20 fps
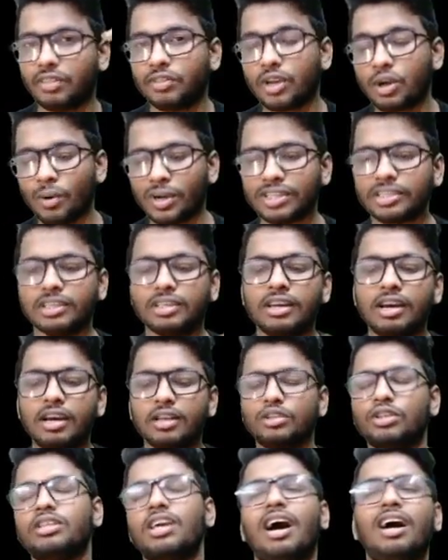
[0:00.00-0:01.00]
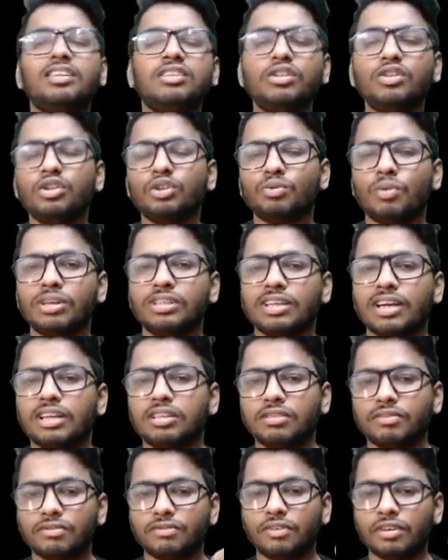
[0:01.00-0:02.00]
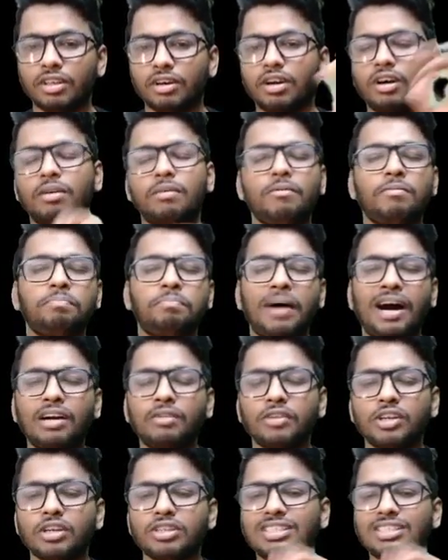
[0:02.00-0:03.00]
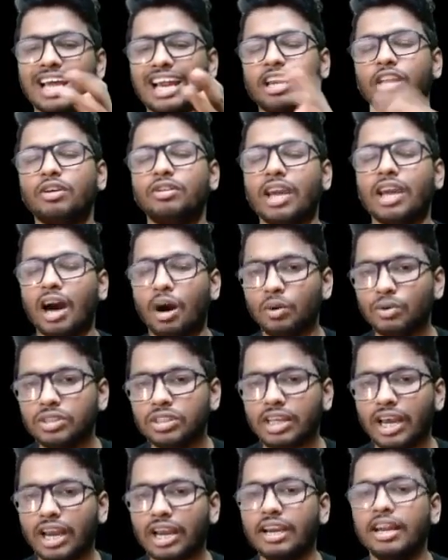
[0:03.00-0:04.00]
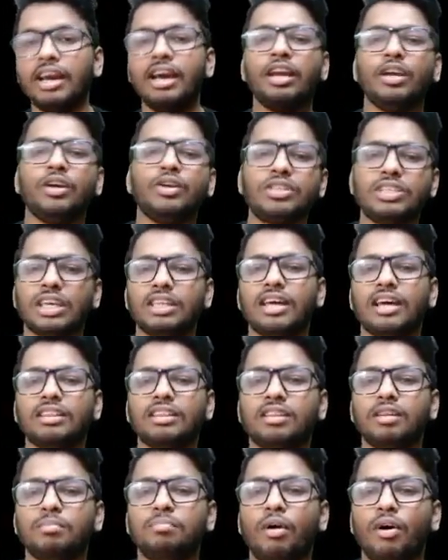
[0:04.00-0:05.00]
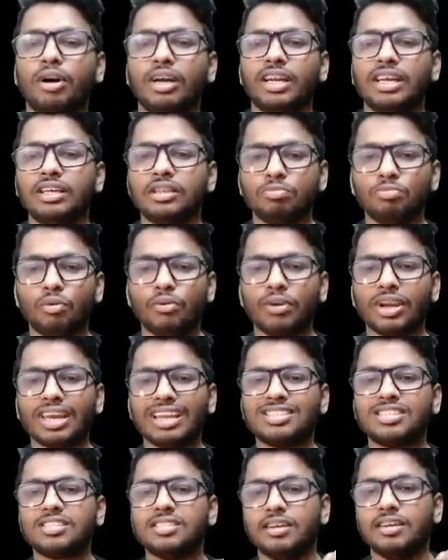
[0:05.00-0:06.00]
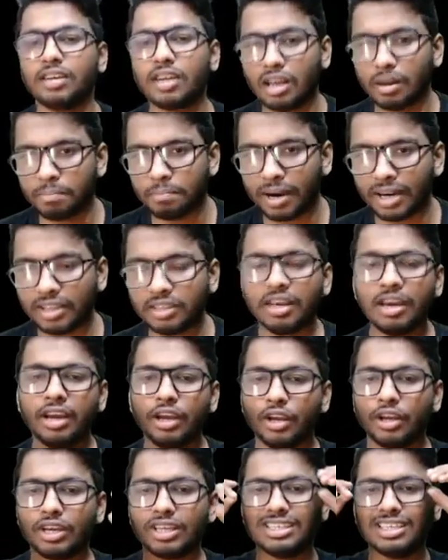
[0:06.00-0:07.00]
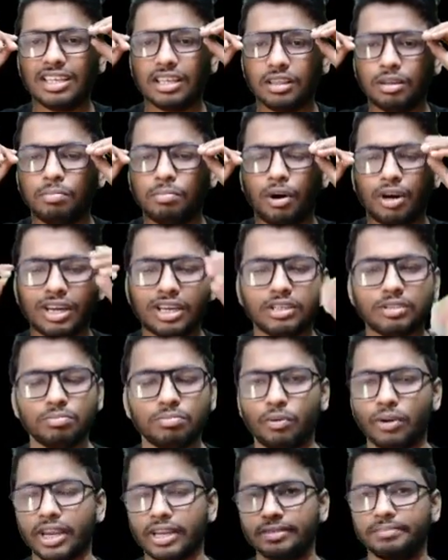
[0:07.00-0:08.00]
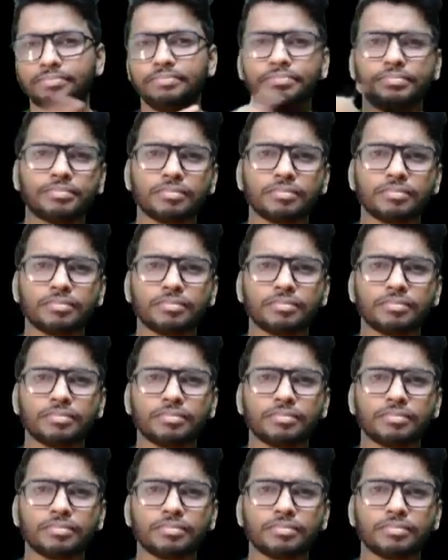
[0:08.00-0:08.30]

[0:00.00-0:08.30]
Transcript: the question. So the answer to this question is, for the part when you're standing on the outside, you see that the body is moving in a circular path. You can see that the body is moving